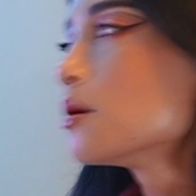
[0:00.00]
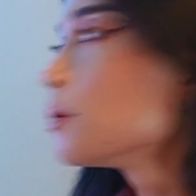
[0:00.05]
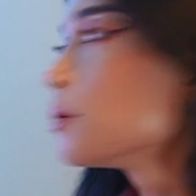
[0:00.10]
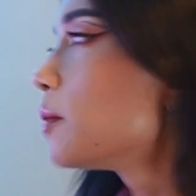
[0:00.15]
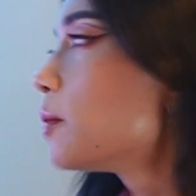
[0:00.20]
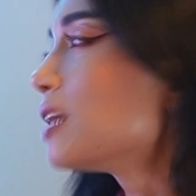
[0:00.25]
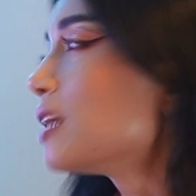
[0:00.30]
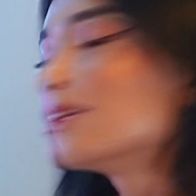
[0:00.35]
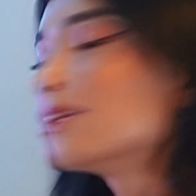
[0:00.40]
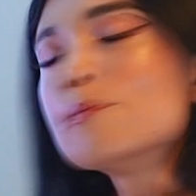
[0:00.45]

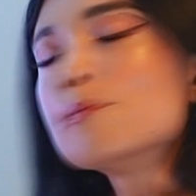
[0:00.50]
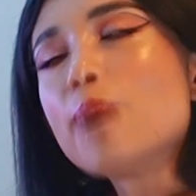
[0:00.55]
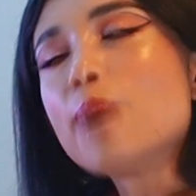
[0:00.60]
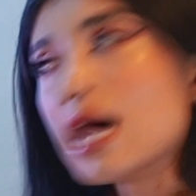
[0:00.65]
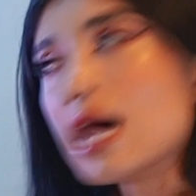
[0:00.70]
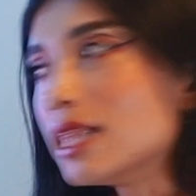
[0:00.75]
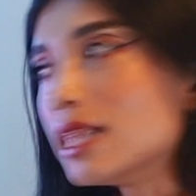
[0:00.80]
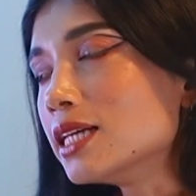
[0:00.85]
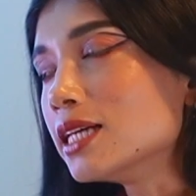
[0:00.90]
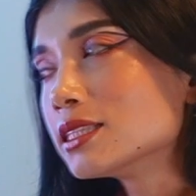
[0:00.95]
but the
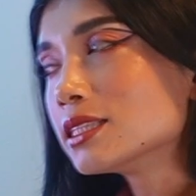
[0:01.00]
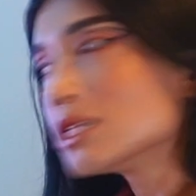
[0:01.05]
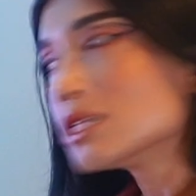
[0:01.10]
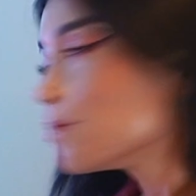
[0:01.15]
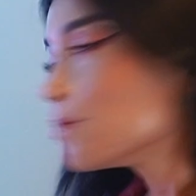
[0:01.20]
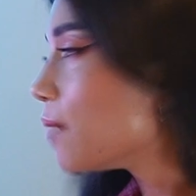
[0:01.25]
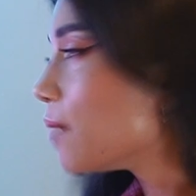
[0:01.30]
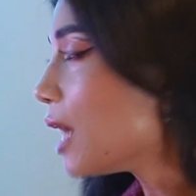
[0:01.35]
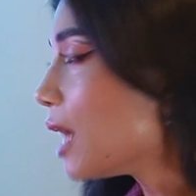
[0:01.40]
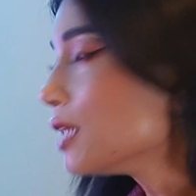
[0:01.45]
balance,
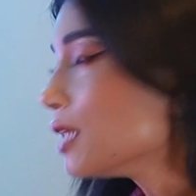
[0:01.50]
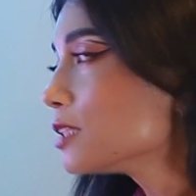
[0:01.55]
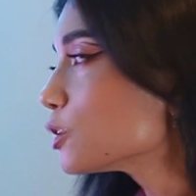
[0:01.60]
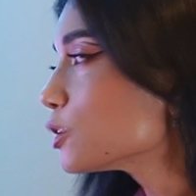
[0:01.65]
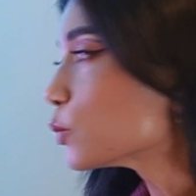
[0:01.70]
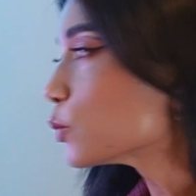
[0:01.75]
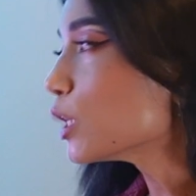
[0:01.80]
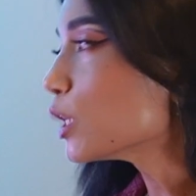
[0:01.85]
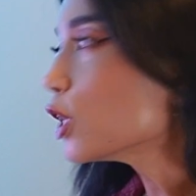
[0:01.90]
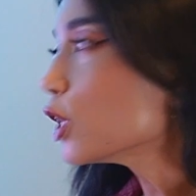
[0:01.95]
it balanced
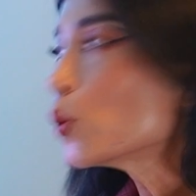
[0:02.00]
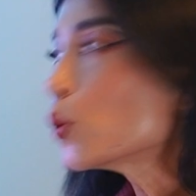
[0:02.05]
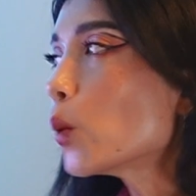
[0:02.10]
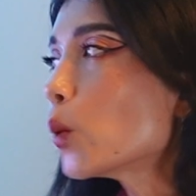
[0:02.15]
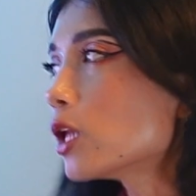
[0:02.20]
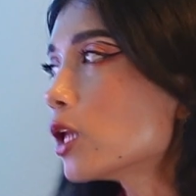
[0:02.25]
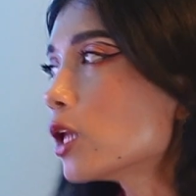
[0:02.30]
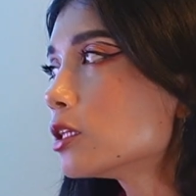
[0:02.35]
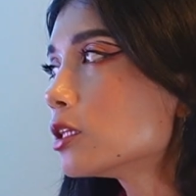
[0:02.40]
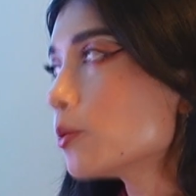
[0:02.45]
really
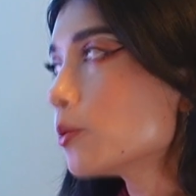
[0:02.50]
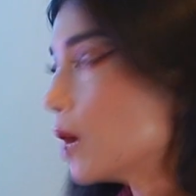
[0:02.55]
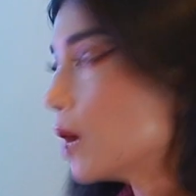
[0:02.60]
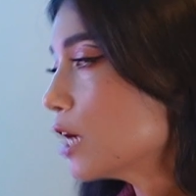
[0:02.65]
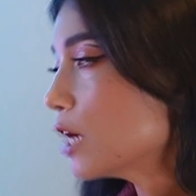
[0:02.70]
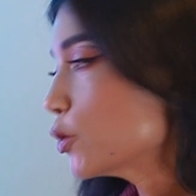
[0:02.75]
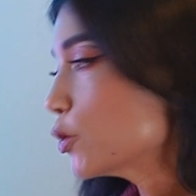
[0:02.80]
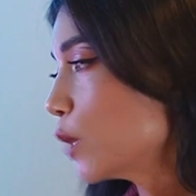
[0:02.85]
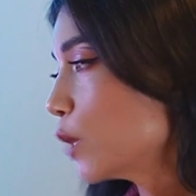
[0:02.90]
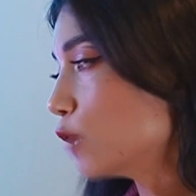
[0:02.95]
well the
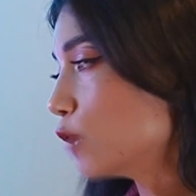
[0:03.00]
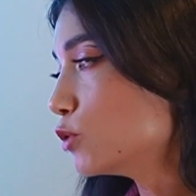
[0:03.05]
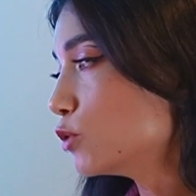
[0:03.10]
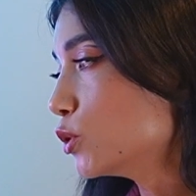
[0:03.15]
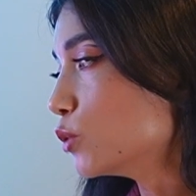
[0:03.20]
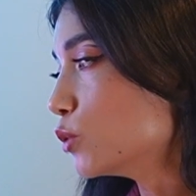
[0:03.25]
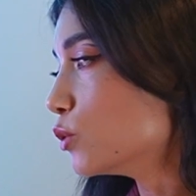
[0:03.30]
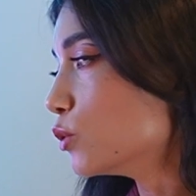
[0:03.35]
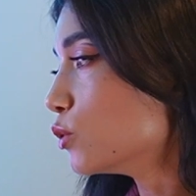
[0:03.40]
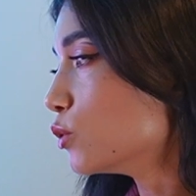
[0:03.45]
background
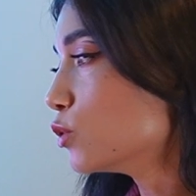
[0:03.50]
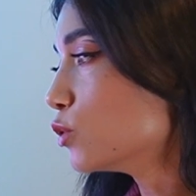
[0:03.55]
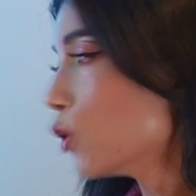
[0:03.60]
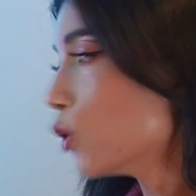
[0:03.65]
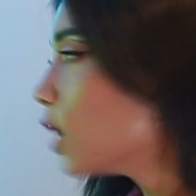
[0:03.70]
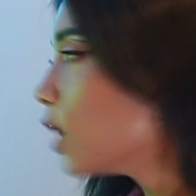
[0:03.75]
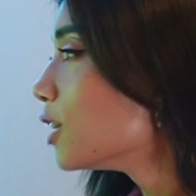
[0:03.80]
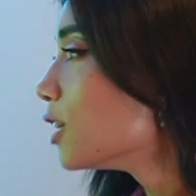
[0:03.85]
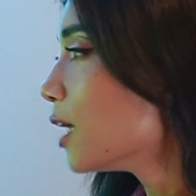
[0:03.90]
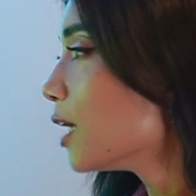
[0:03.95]
too. So
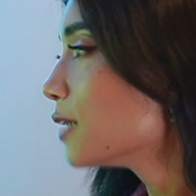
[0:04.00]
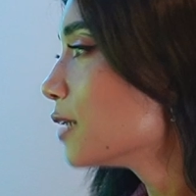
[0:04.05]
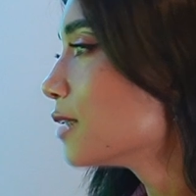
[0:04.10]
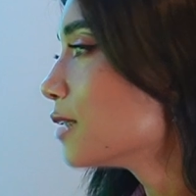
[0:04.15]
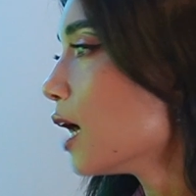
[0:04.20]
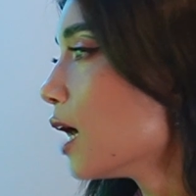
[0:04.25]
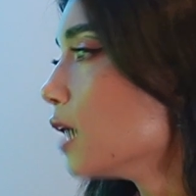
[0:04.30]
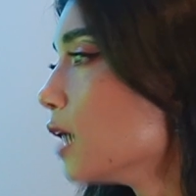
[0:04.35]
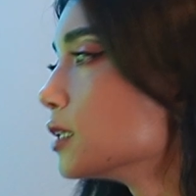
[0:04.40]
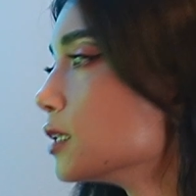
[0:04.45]
I like
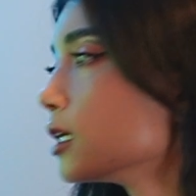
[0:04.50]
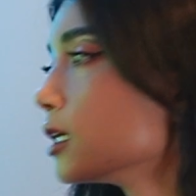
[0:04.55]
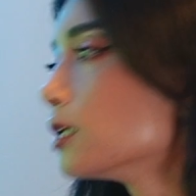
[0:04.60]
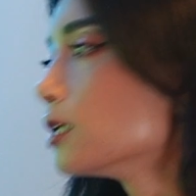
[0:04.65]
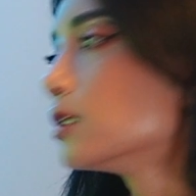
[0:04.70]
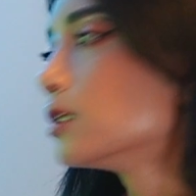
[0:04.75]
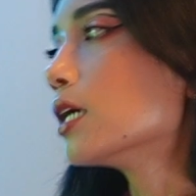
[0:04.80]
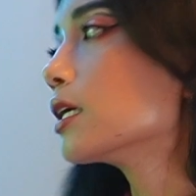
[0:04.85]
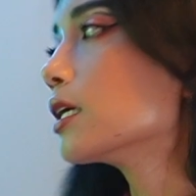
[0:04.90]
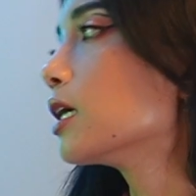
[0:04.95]
that.
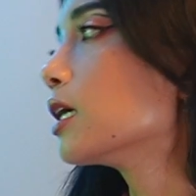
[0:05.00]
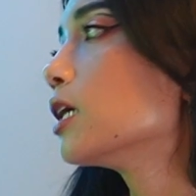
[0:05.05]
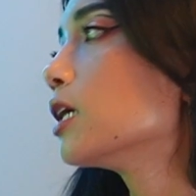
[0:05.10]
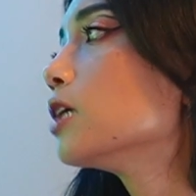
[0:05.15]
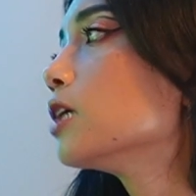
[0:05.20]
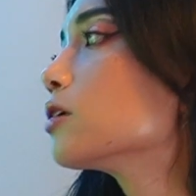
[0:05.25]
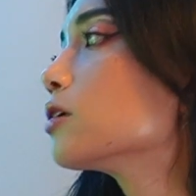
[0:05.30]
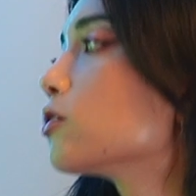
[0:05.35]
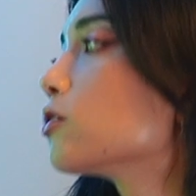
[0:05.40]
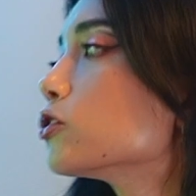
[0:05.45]
Like
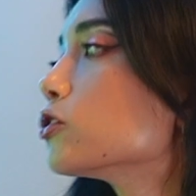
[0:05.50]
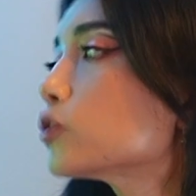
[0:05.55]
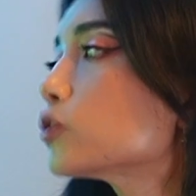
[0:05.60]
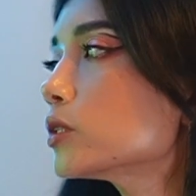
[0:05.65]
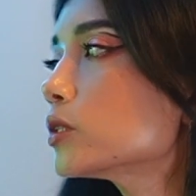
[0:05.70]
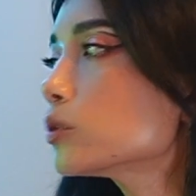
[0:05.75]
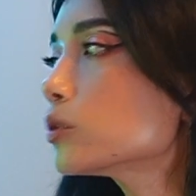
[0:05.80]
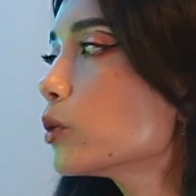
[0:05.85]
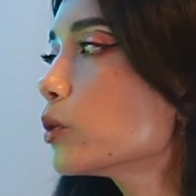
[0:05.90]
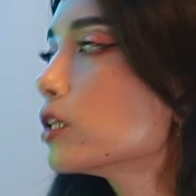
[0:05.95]
in
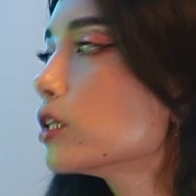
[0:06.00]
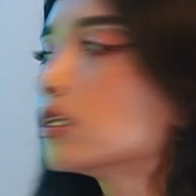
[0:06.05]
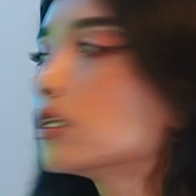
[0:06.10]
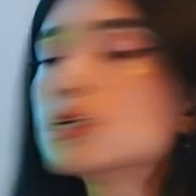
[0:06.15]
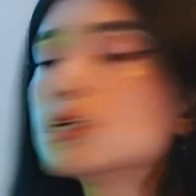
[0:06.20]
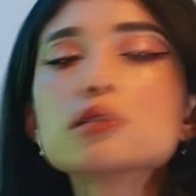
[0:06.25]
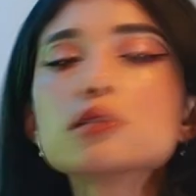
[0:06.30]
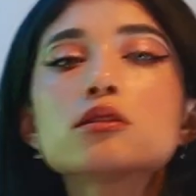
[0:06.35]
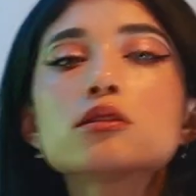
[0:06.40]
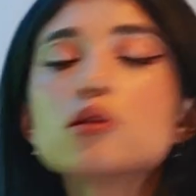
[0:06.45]
contrast with
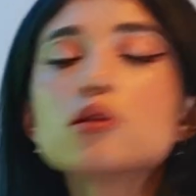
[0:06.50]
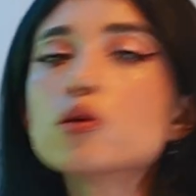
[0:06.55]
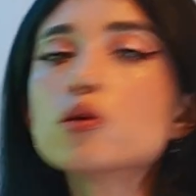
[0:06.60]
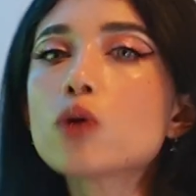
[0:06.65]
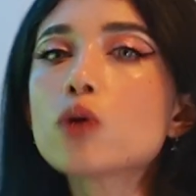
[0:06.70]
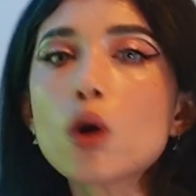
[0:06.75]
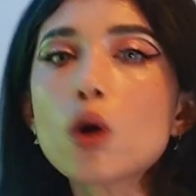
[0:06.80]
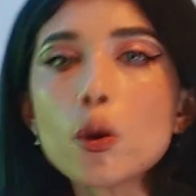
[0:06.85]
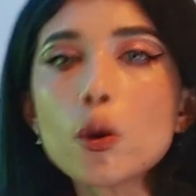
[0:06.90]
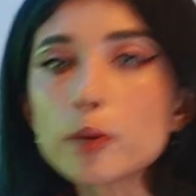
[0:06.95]
this
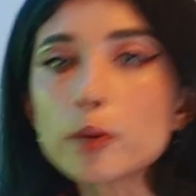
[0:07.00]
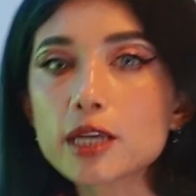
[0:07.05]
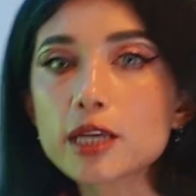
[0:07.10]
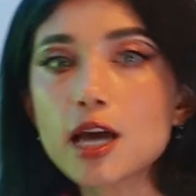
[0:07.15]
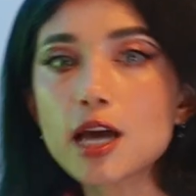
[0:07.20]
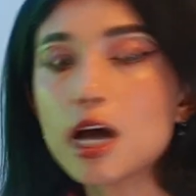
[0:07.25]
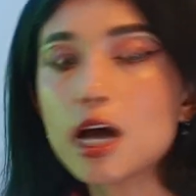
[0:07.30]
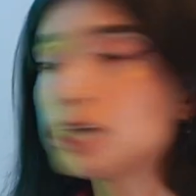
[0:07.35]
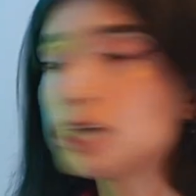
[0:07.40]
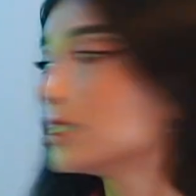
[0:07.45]
look, oh my
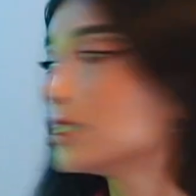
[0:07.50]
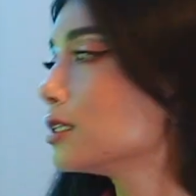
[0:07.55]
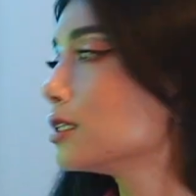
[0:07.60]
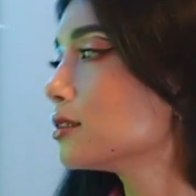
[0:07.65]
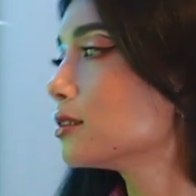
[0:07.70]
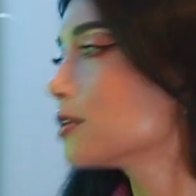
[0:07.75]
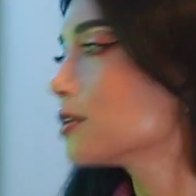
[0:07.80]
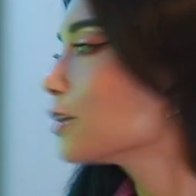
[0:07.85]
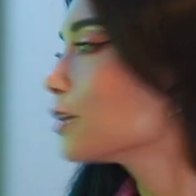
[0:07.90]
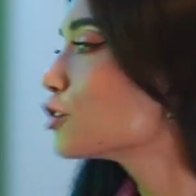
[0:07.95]
God,
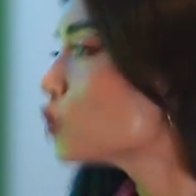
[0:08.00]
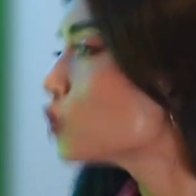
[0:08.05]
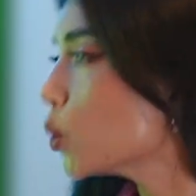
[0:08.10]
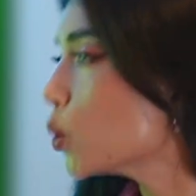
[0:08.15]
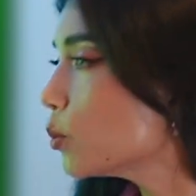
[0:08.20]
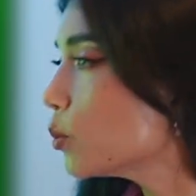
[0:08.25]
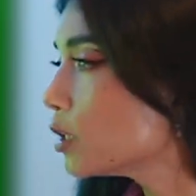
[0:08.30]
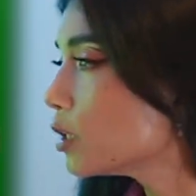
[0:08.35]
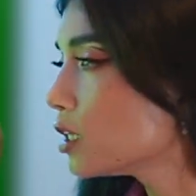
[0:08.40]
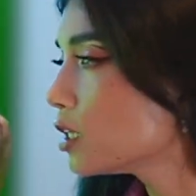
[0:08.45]
it's like so
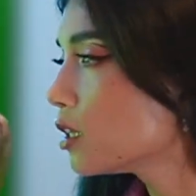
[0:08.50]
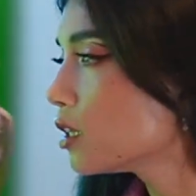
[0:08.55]
many